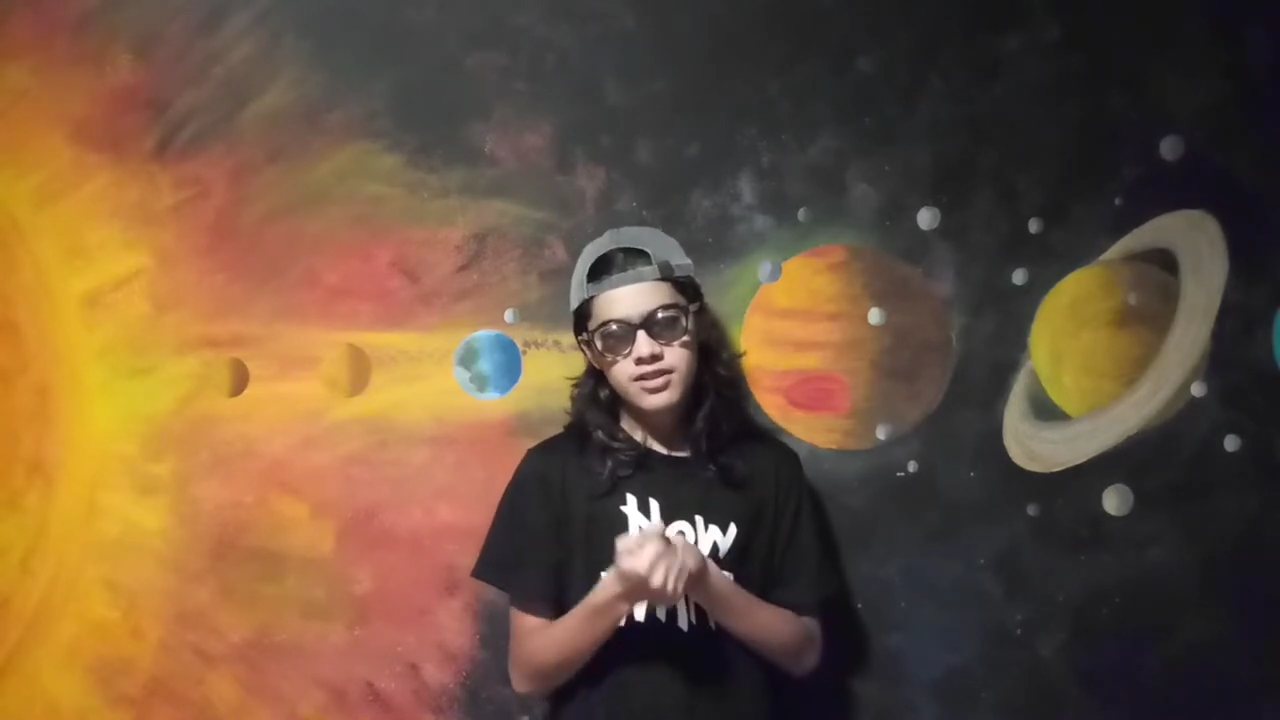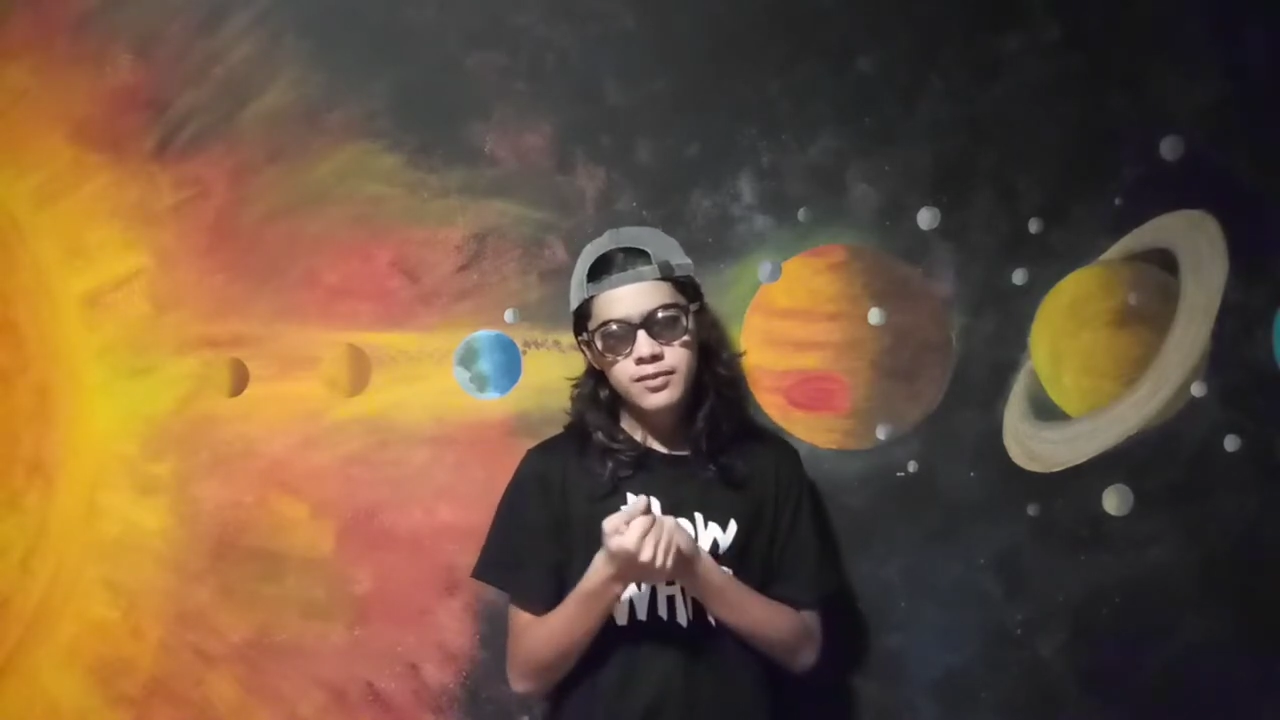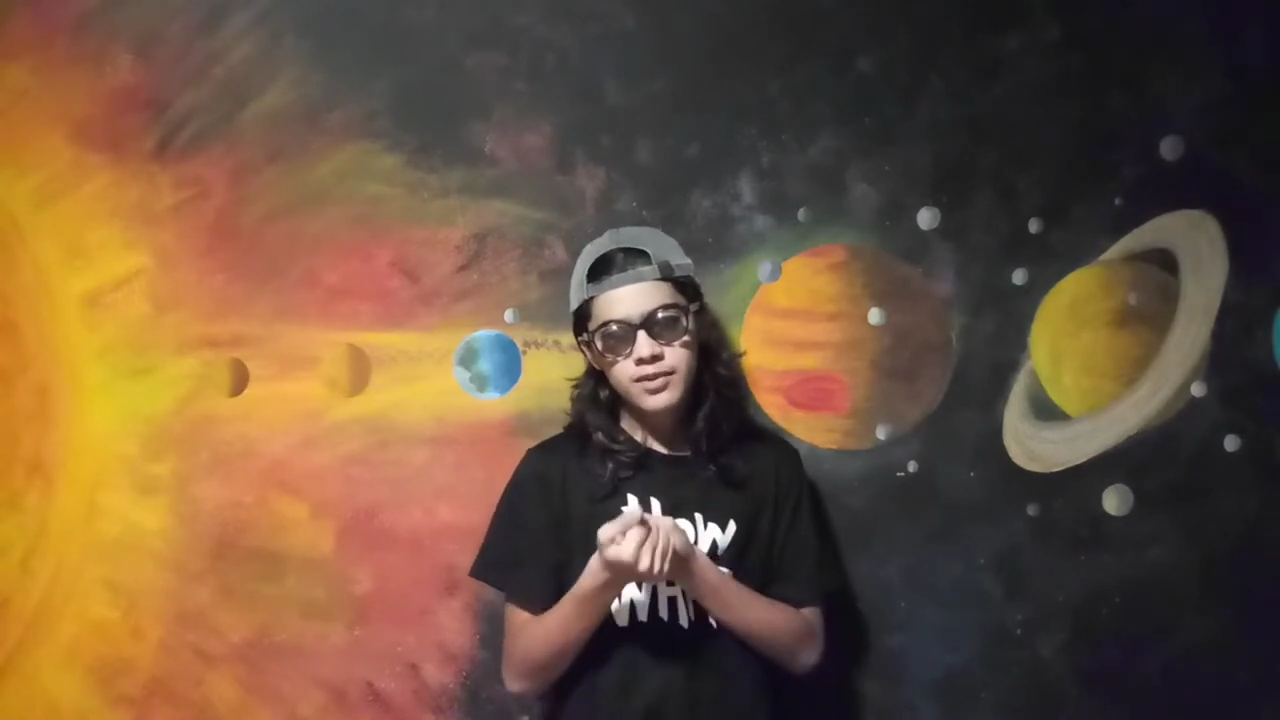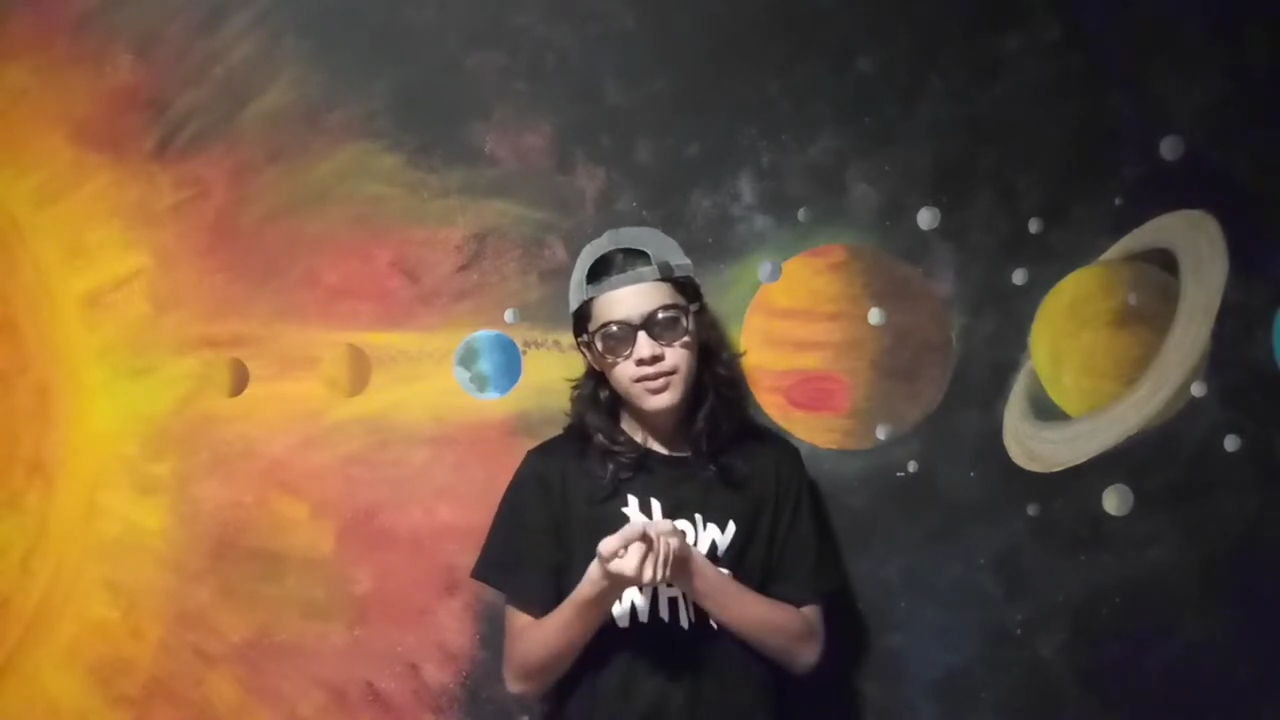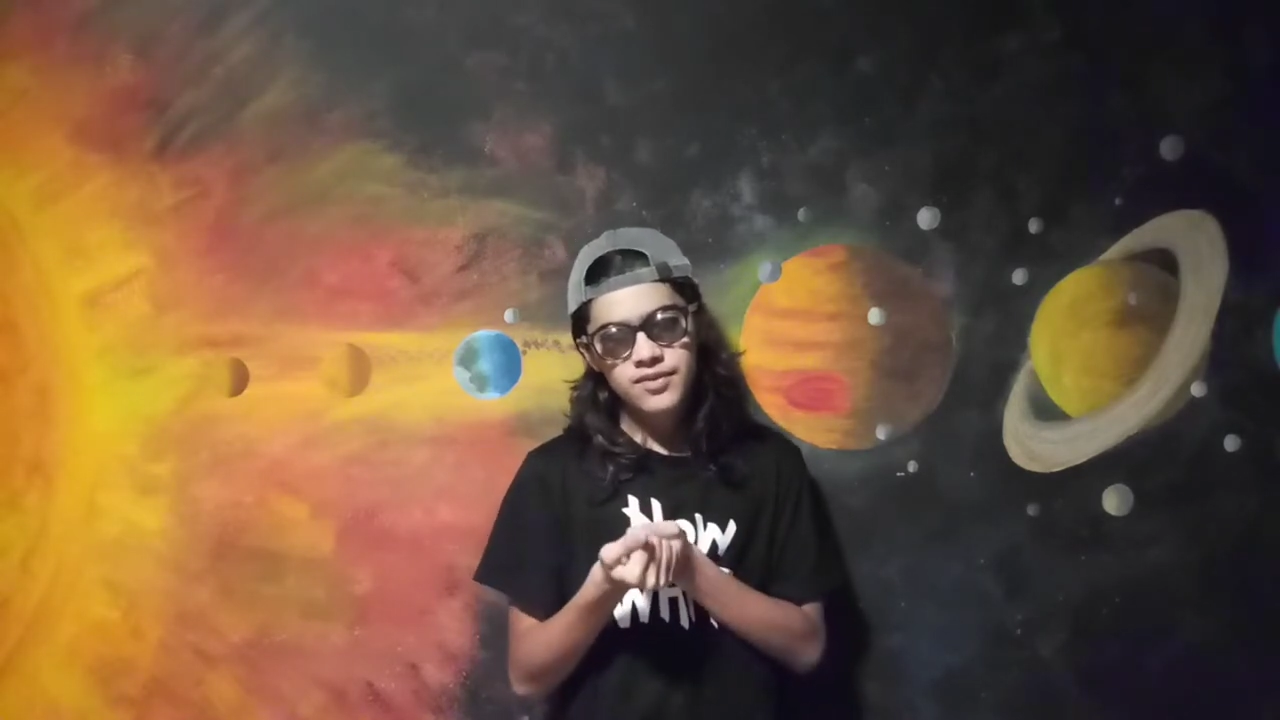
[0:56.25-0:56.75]
to
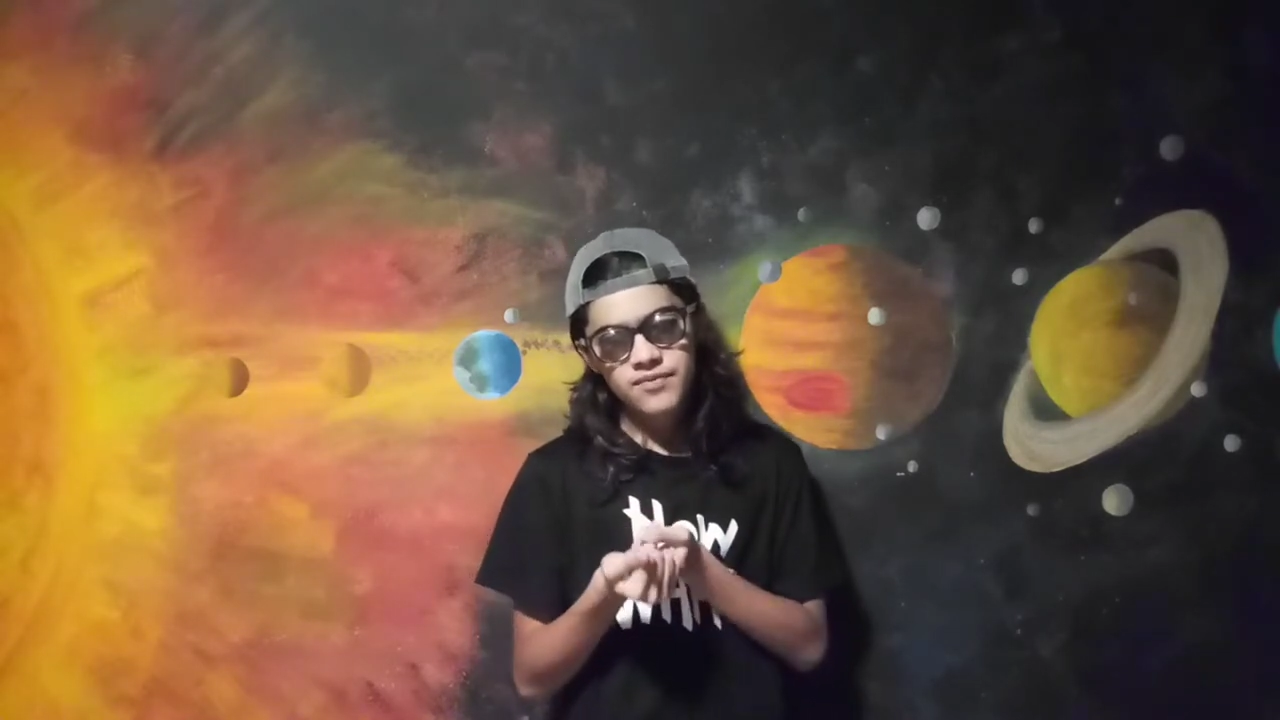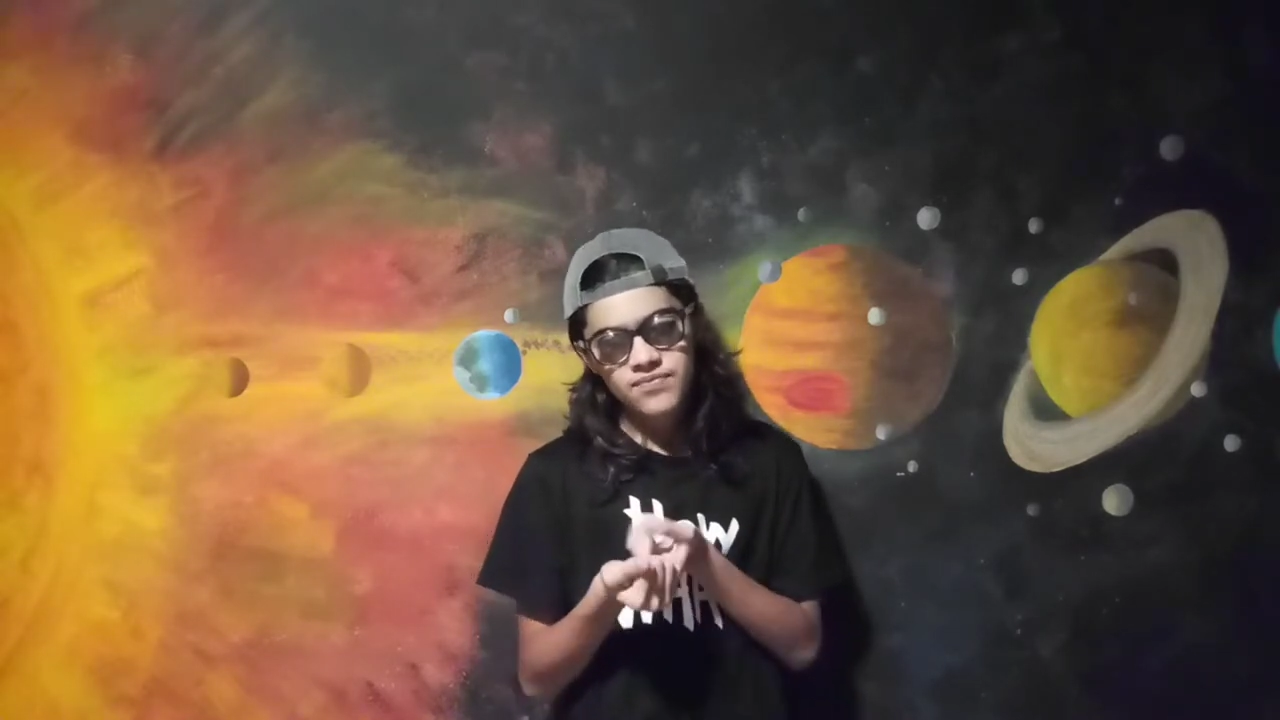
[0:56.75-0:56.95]
move.